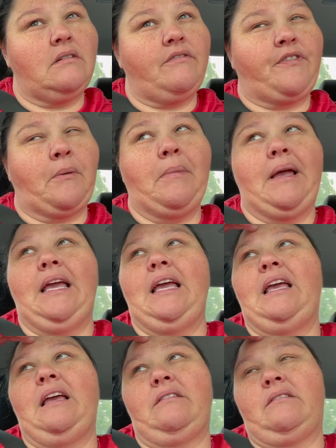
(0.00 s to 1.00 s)
for
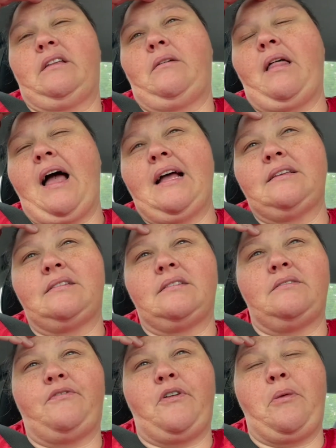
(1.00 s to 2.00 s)
me,
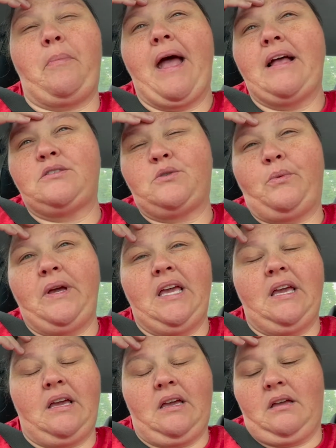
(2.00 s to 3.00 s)
for the past
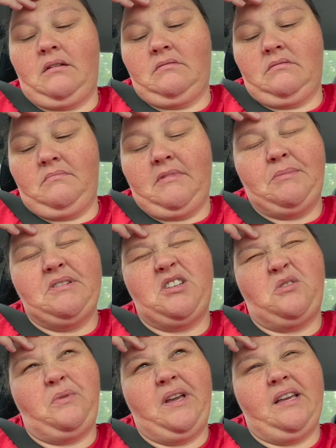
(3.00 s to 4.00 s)
week, maybe
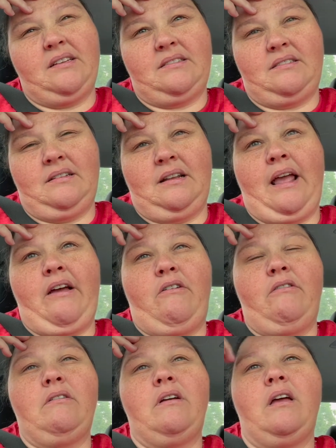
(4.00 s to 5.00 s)
2 weeks
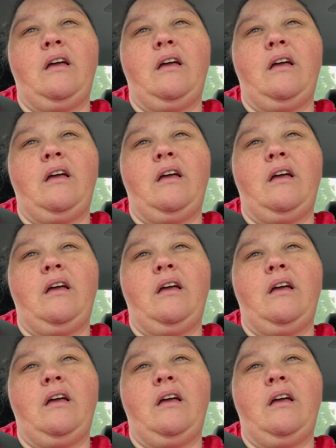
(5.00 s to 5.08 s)
now,